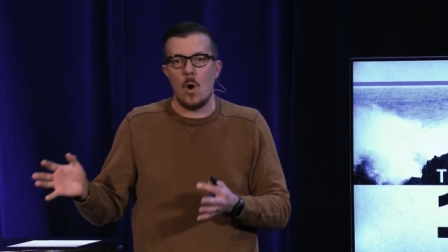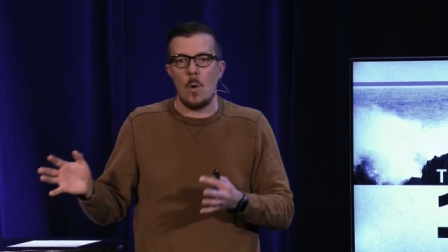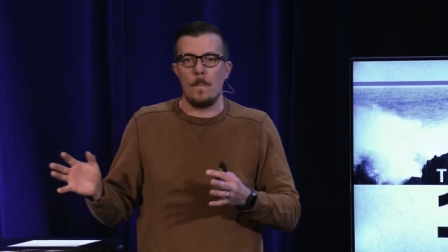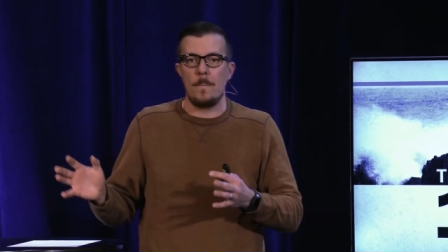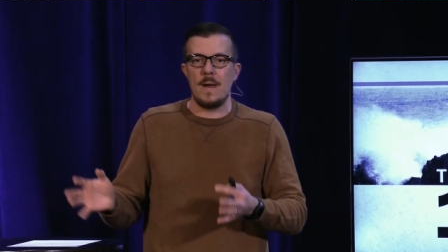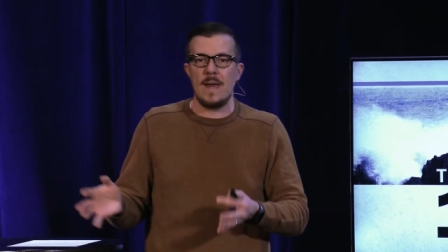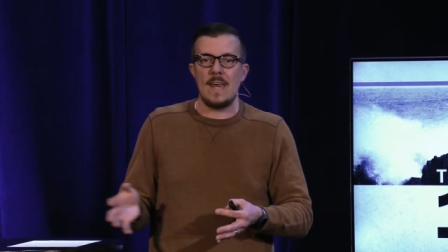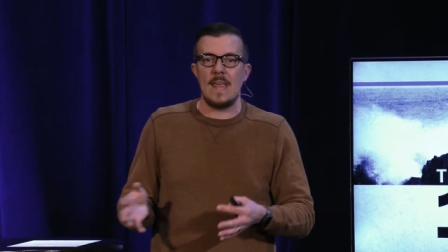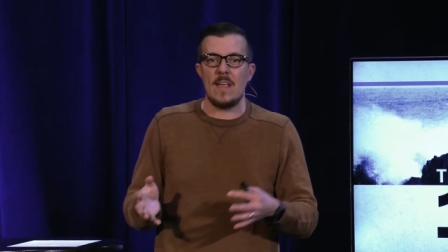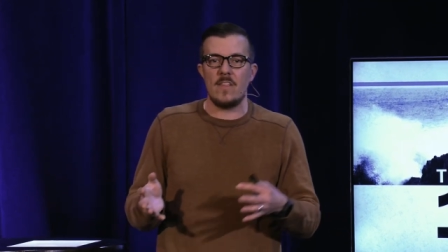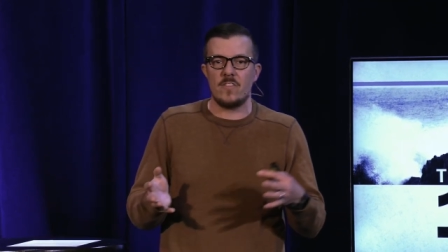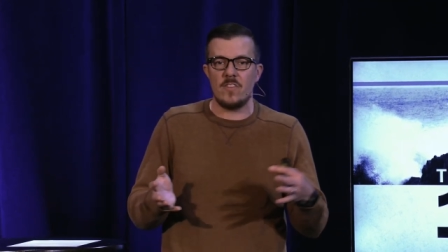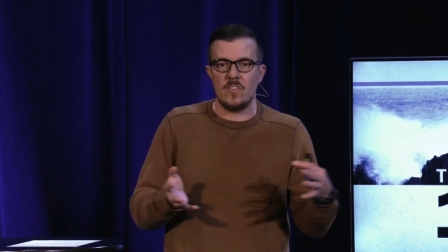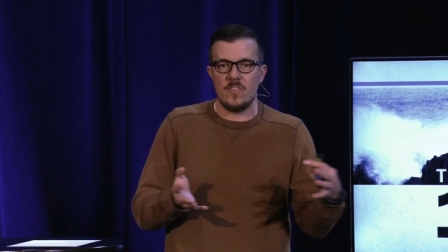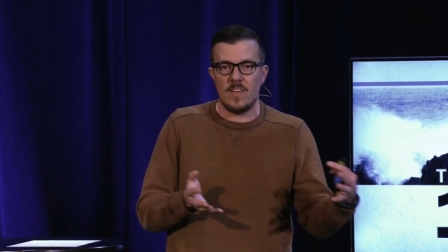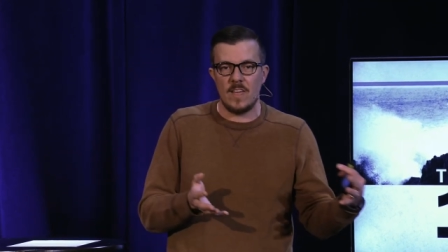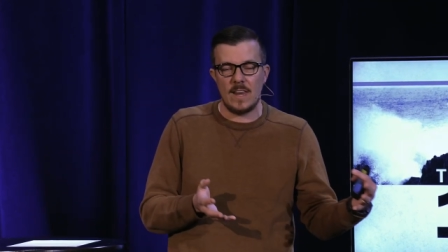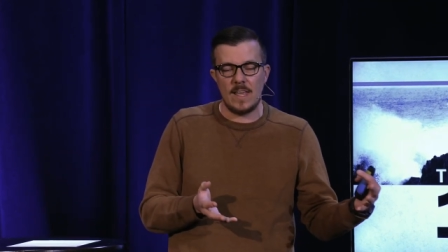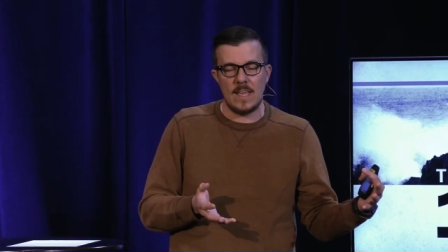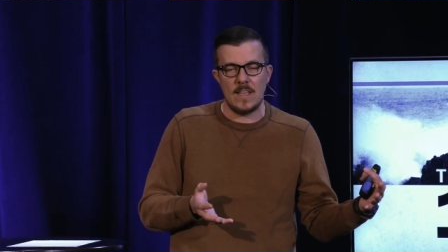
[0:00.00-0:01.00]
obedience,
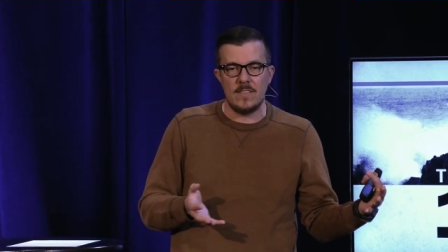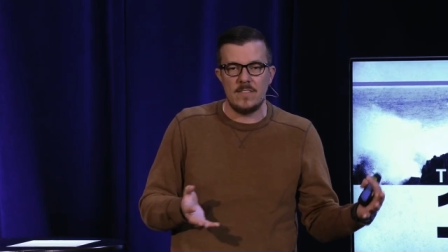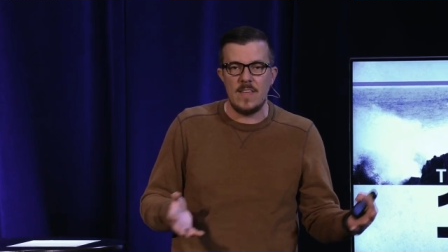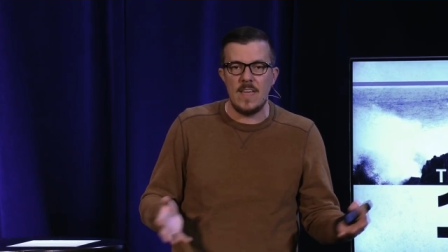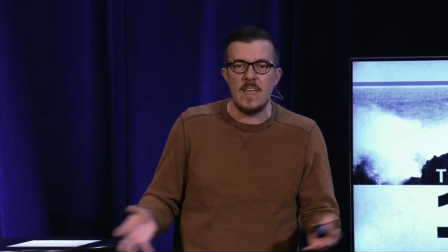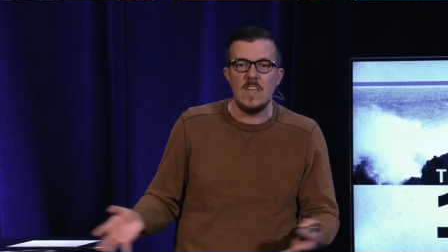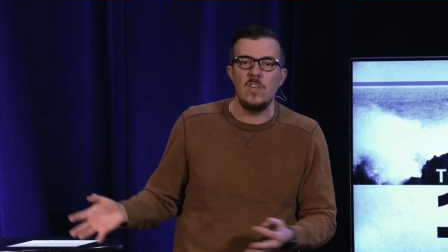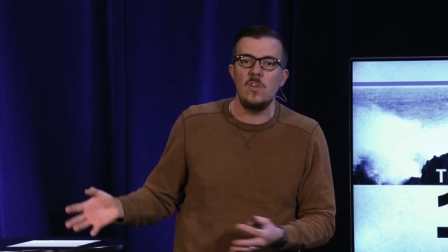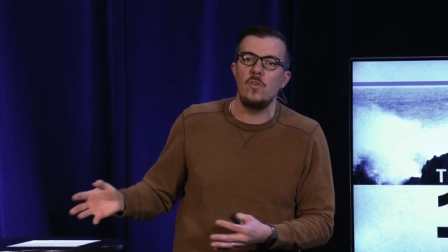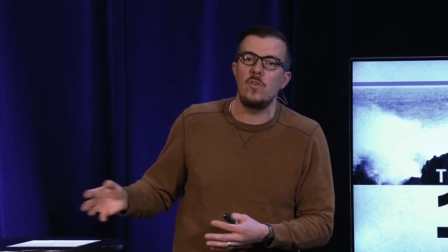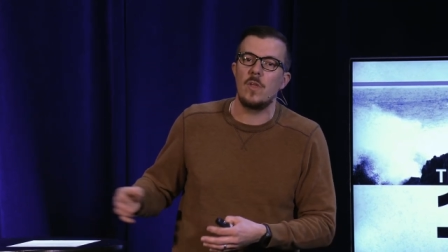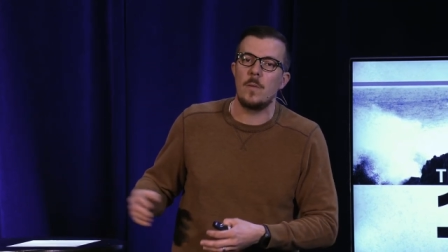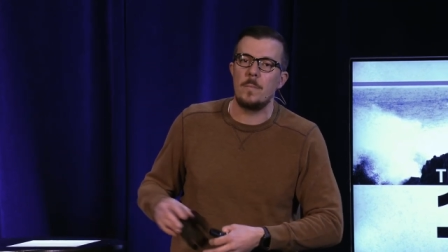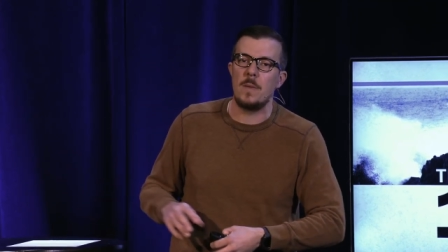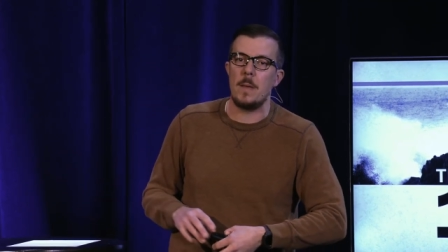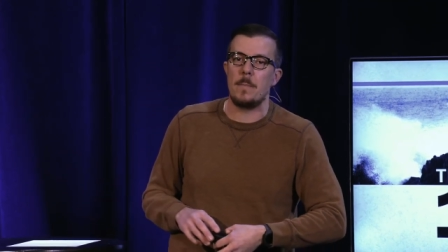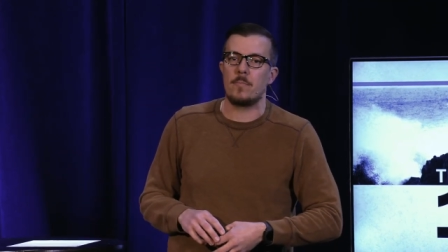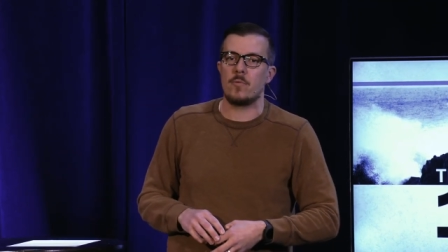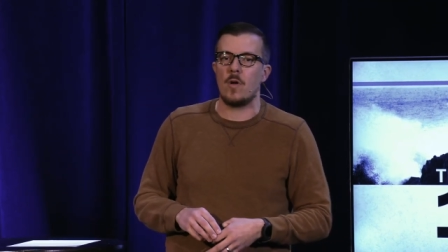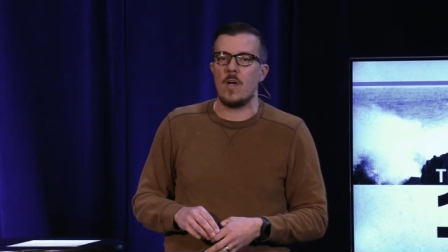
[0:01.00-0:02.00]
is going to continue to
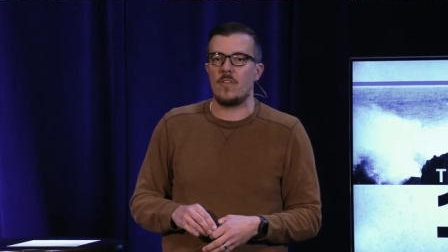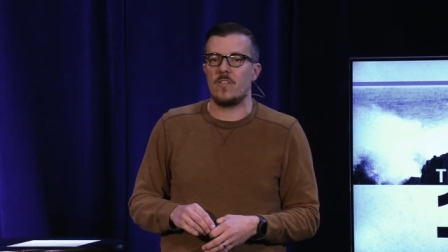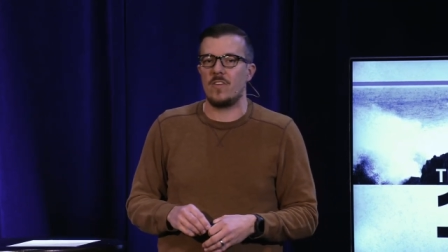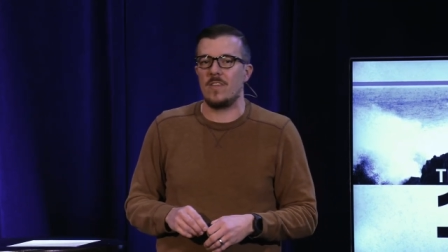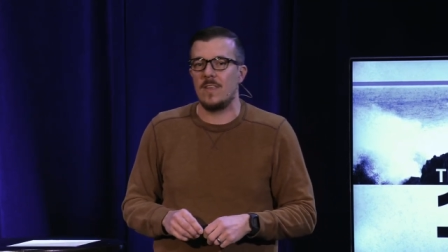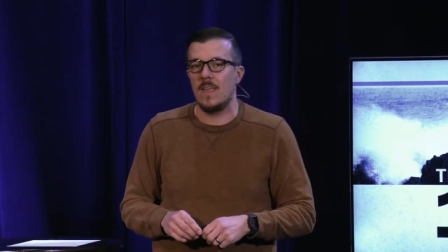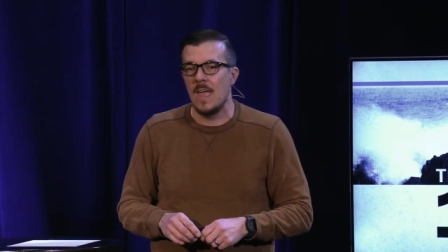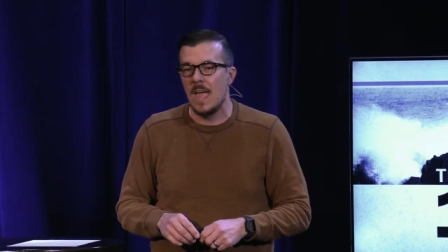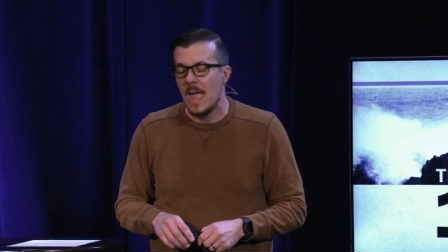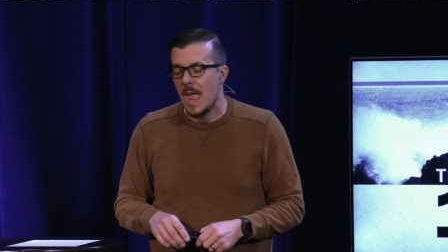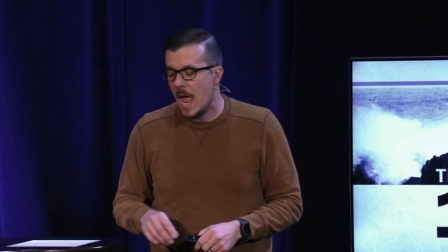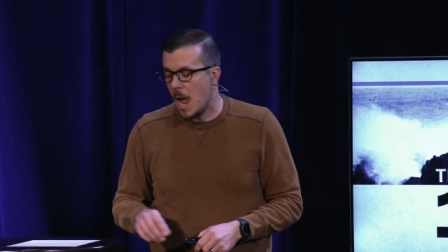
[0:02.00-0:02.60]
be present.